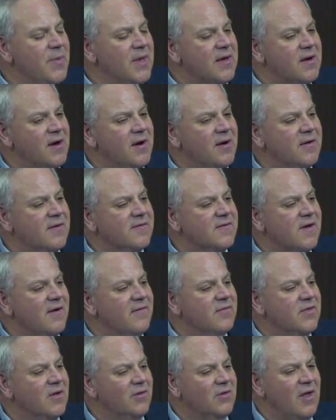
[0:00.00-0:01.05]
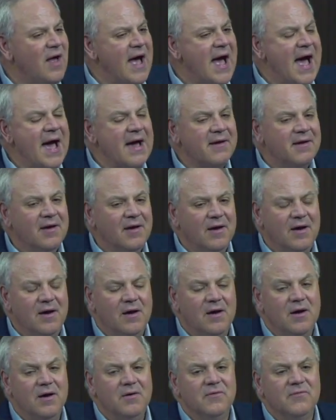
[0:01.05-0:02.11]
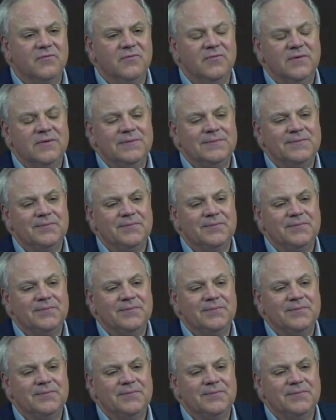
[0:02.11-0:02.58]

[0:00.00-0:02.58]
because of the lack of